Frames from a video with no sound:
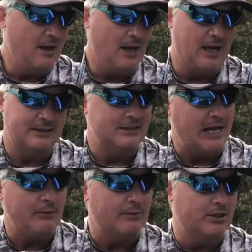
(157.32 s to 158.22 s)
Uh,
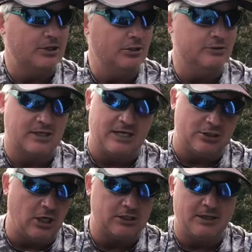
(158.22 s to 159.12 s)
today what I'm going to do is kind of
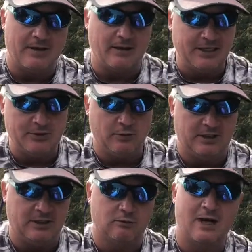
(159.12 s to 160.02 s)
talk to you about each one
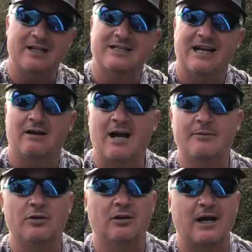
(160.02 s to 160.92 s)
of these rods and how
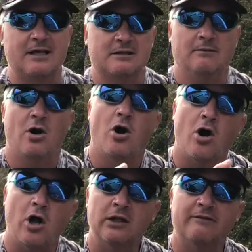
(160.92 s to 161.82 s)
I'm utilizing them.
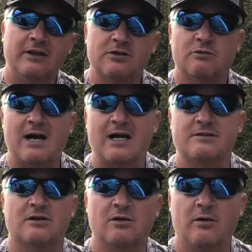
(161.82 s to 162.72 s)
All of these
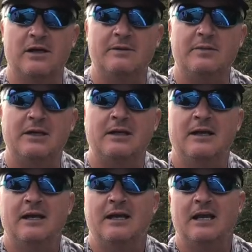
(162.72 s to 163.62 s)
rods are going to be
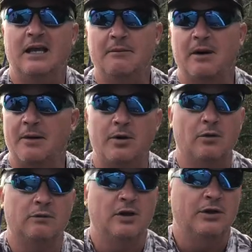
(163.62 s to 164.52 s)
in my
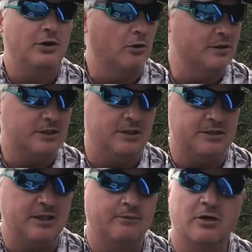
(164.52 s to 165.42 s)
boat you're always going
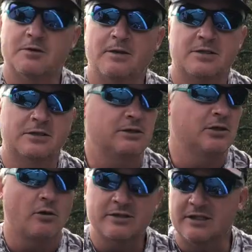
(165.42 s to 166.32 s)
to see the brush buster,
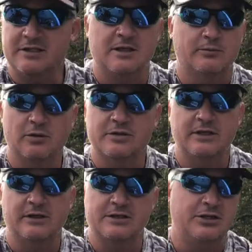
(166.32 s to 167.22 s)
you're always going to see the Pro
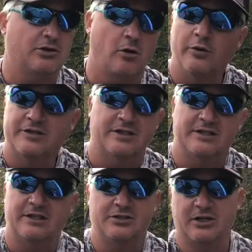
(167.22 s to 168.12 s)
Series, and you're always going
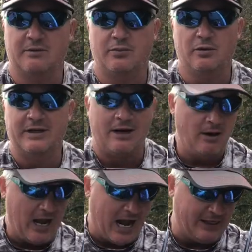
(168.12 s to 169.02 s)
to see the jigging pole. Now,
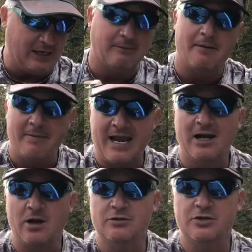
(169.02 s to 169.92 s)
I think my
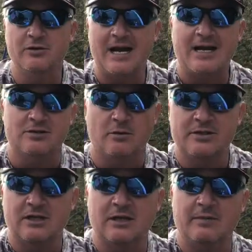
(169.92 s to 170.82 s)
main go-to guy is
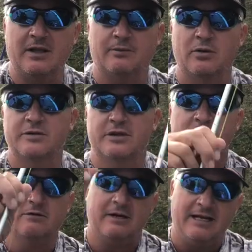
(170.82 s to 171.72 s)
always going to be the Pro
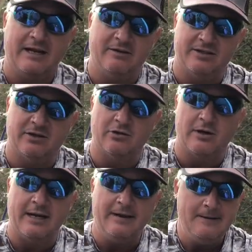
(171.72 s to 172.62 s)
Series right now. It's in
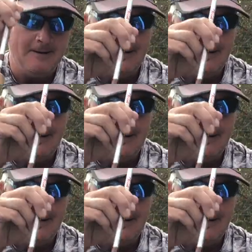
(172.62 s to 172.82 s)
gray.